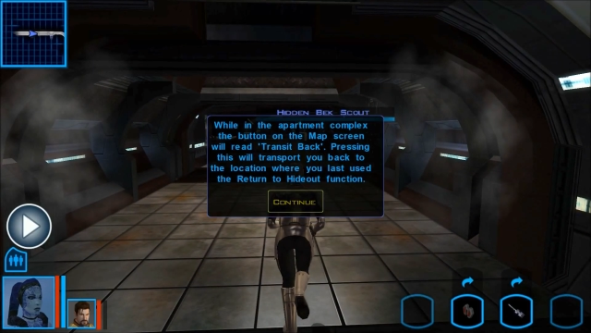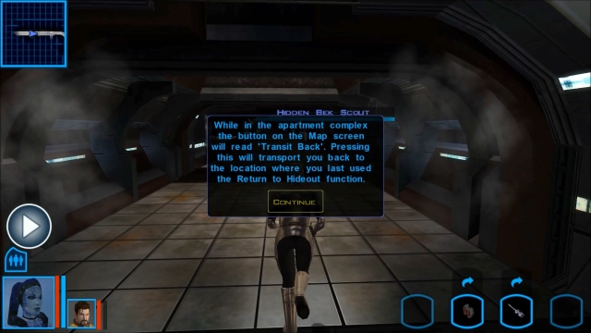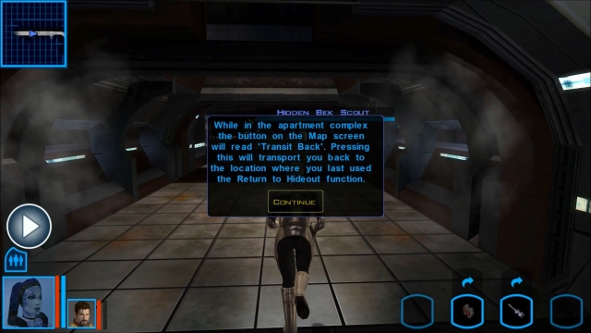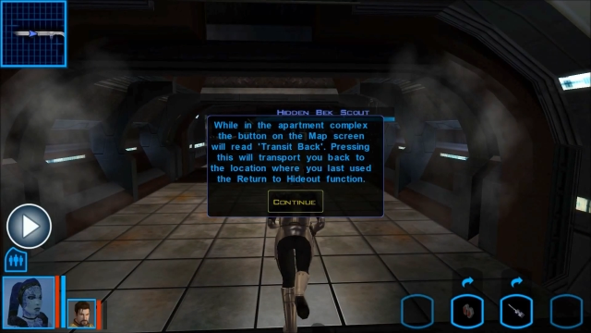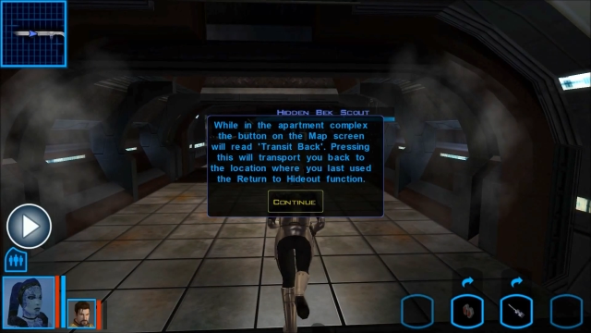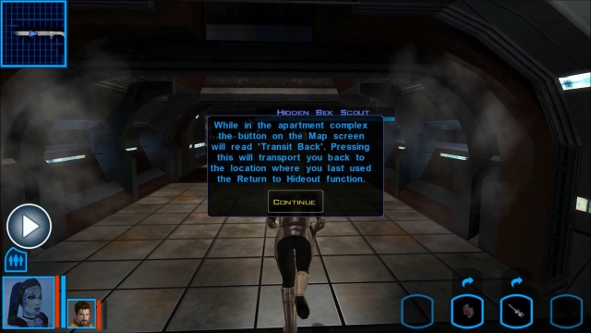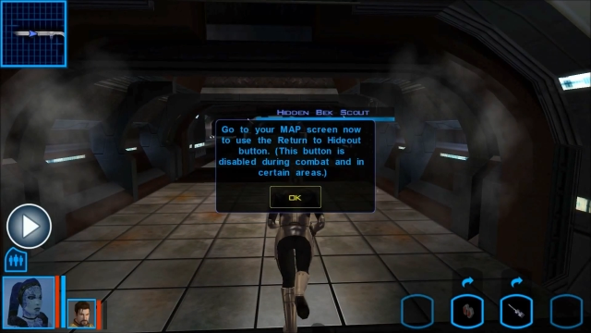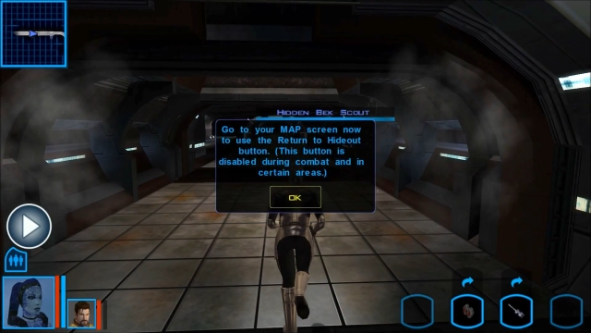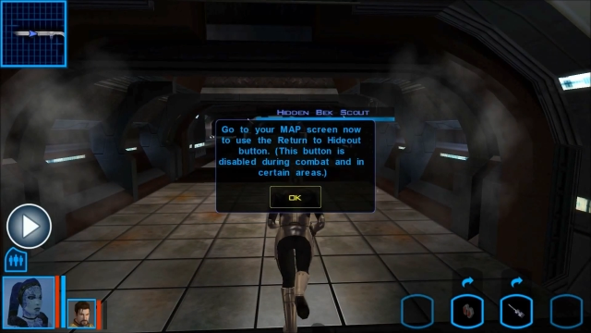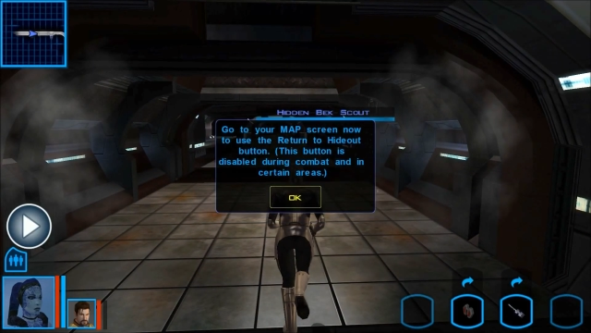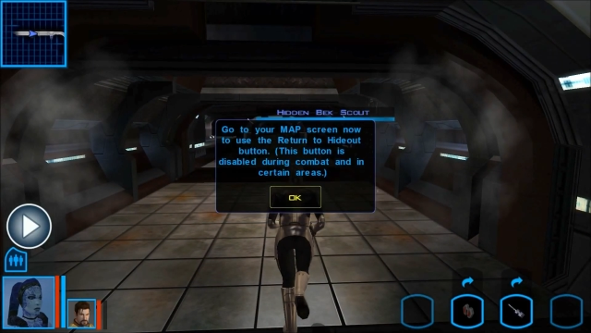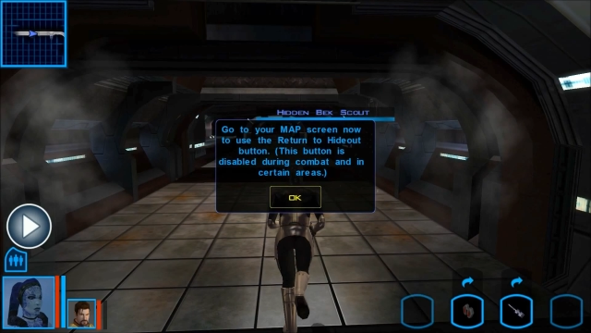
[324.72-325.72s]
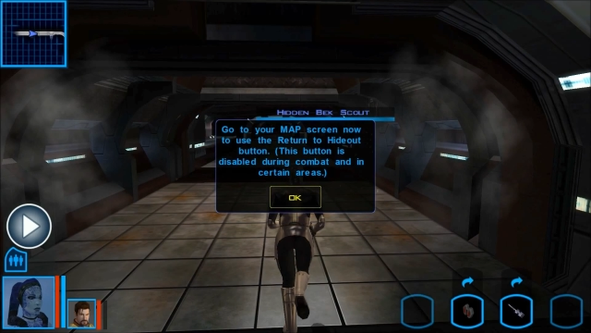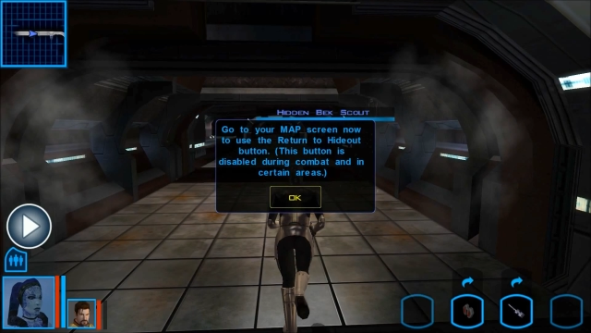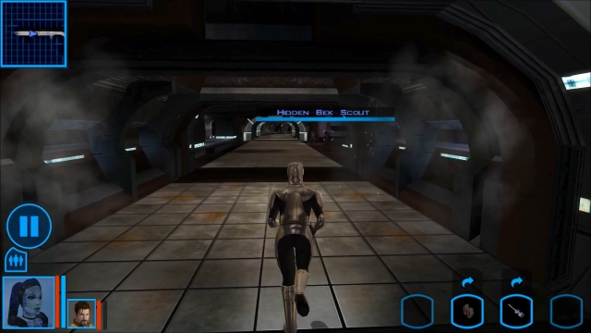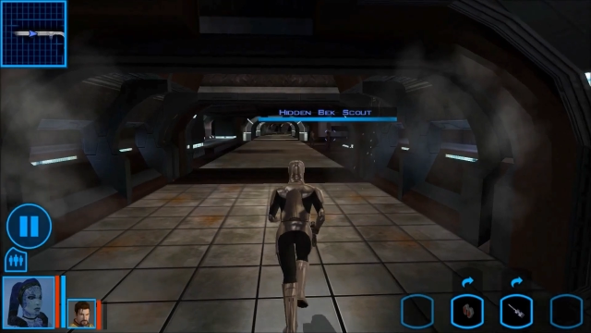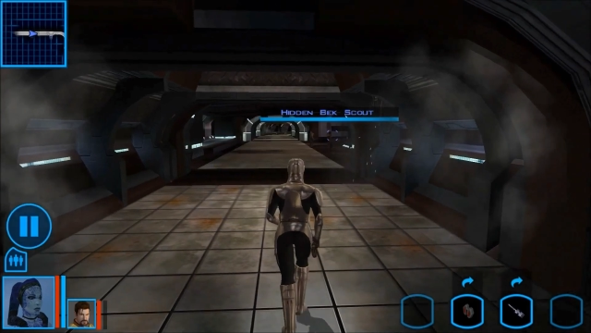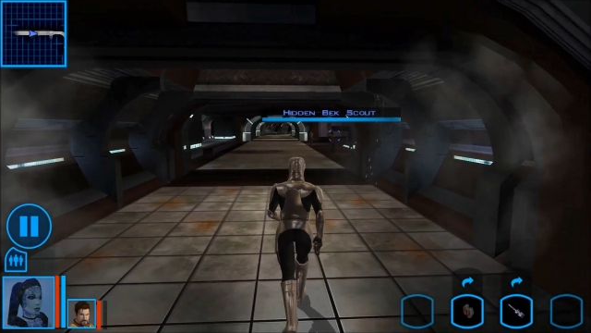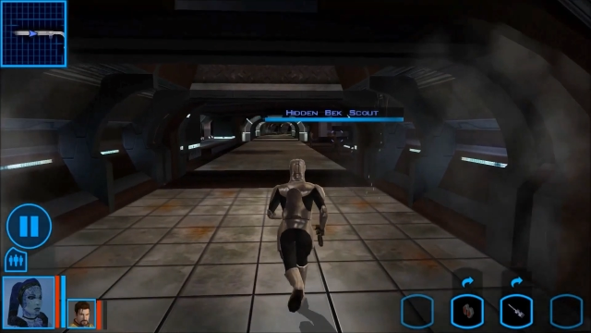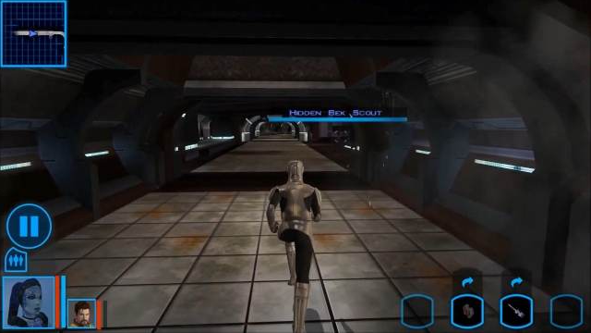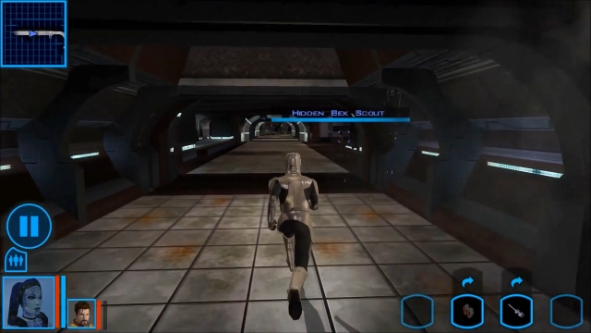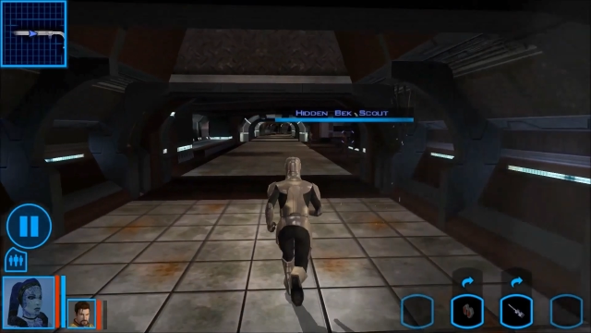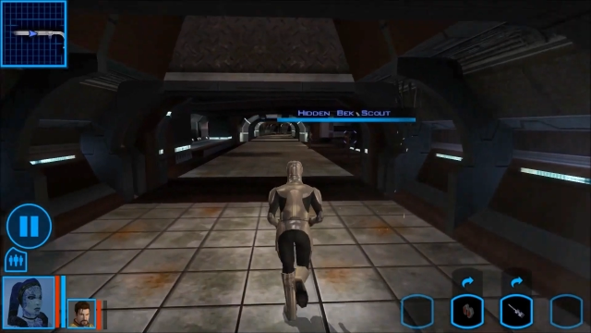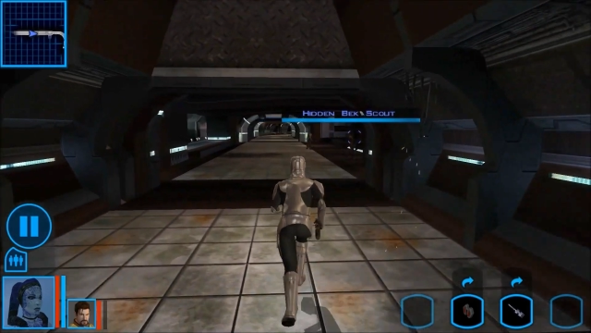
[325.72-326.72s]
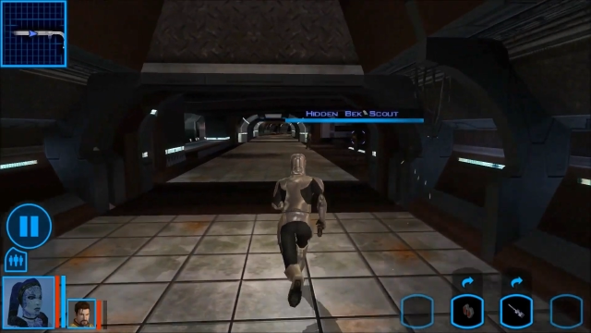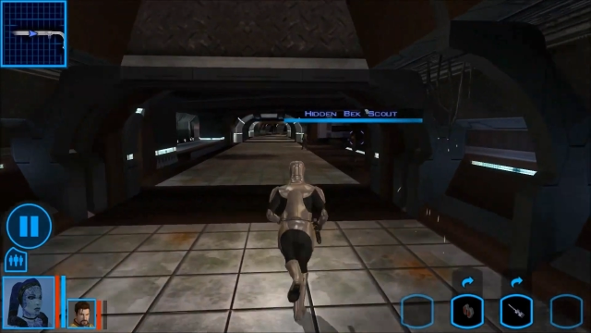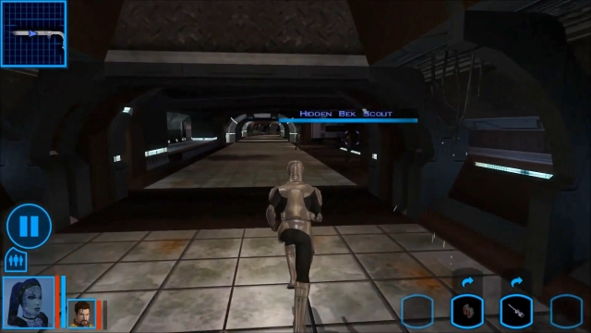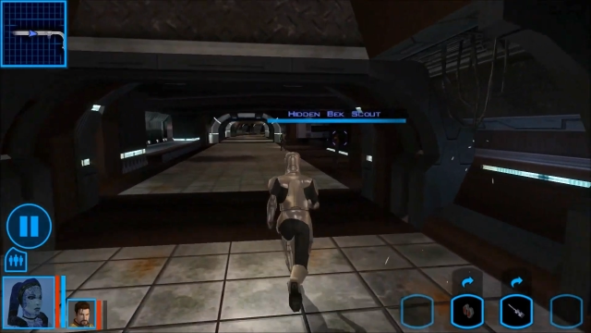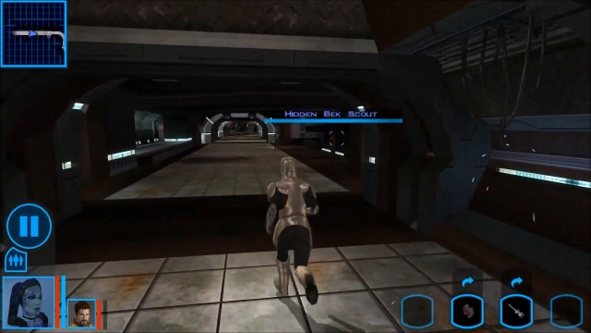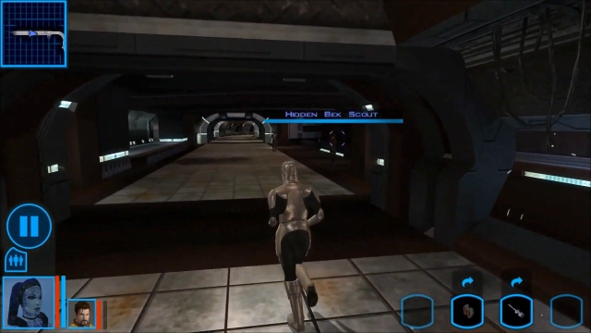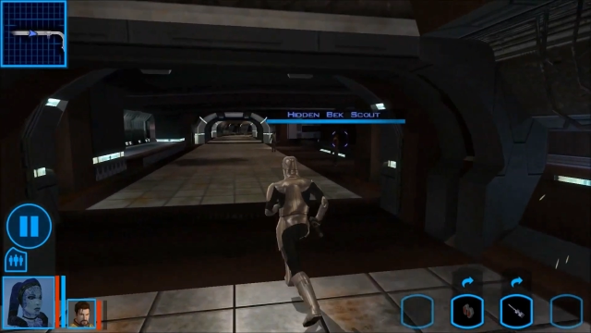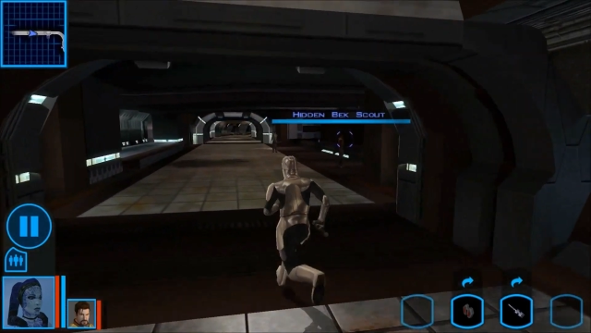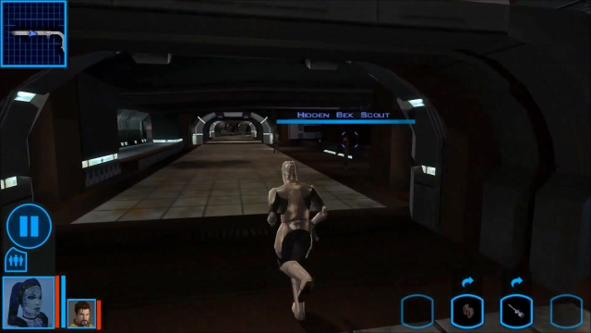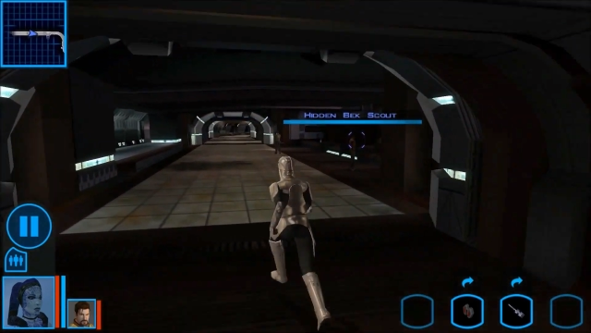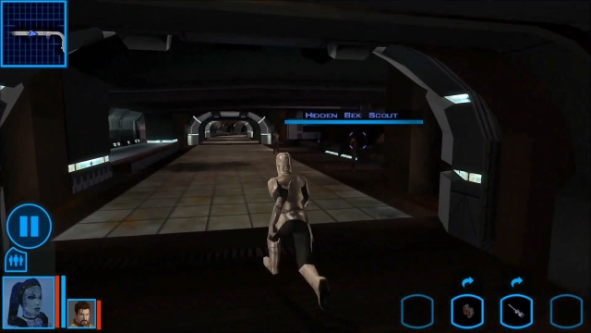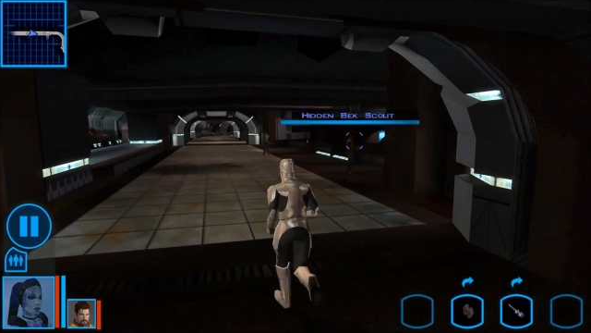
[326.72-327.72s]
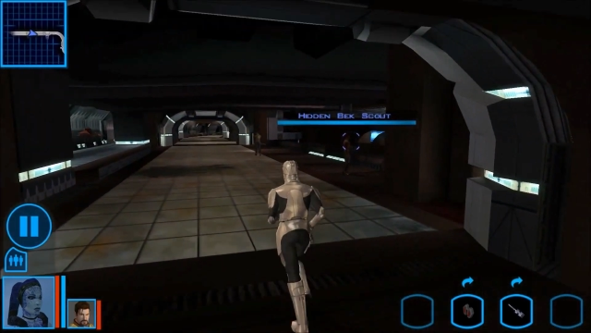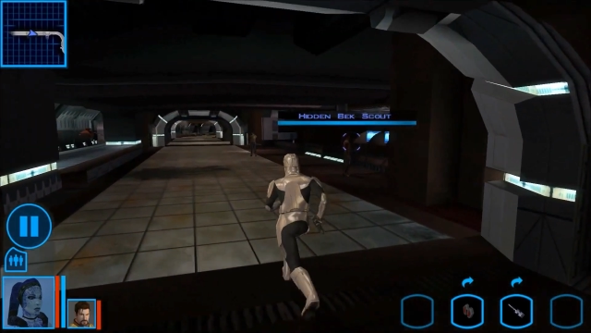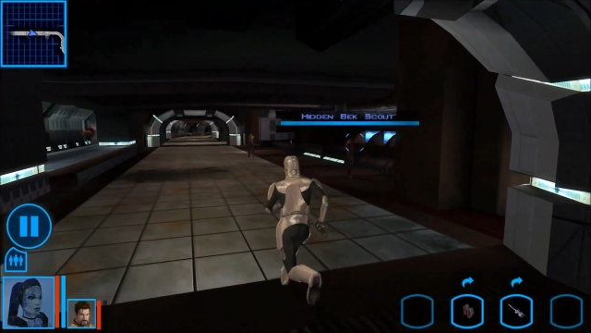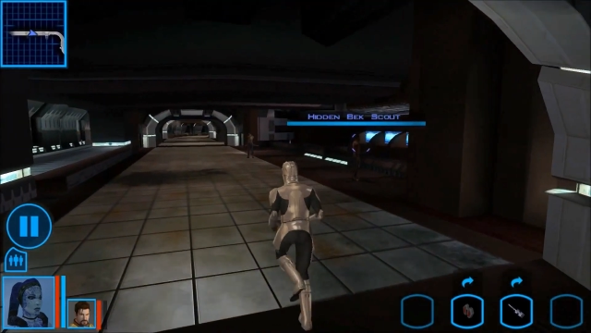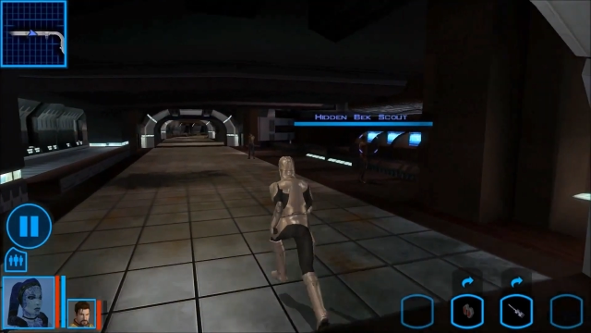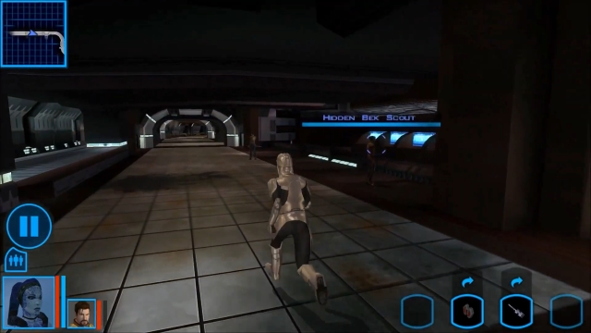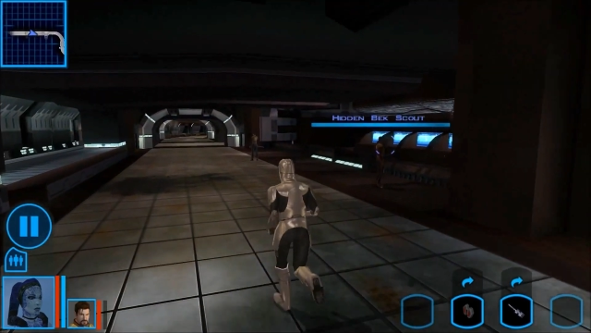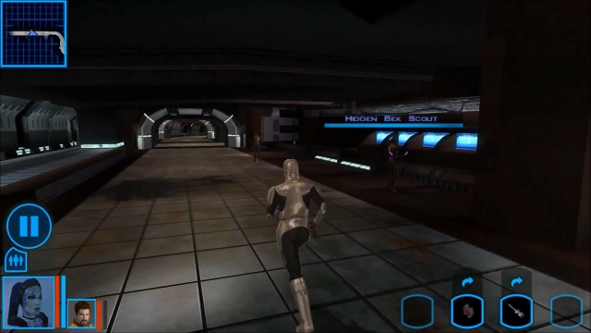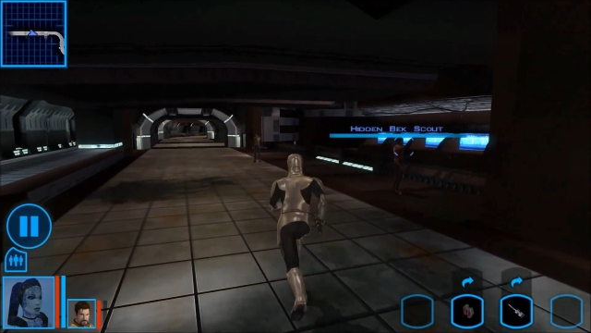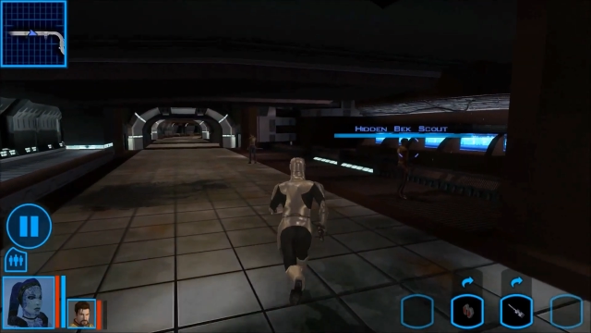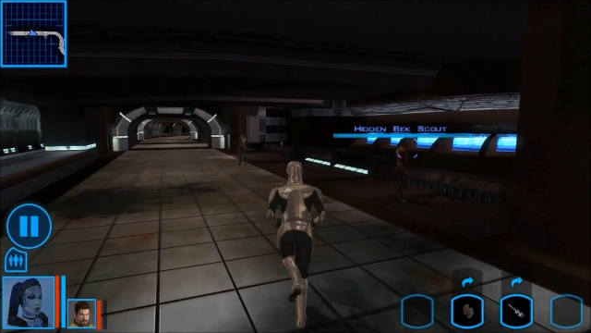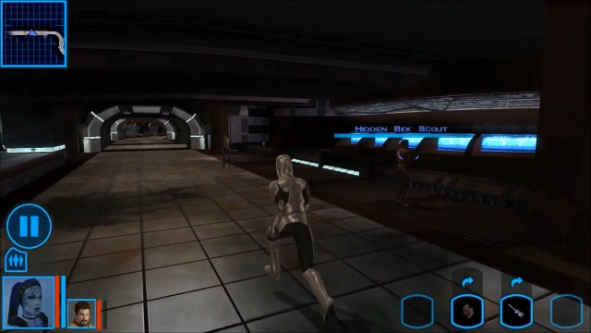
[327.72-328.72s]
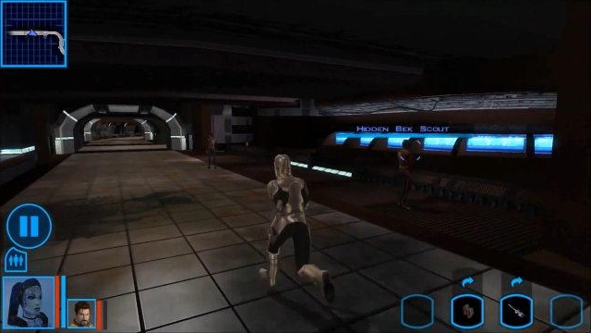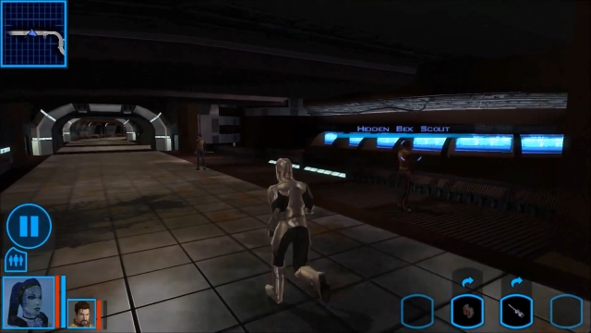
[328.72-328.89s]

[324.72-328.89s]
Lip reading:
Nobody's mouth can be seen.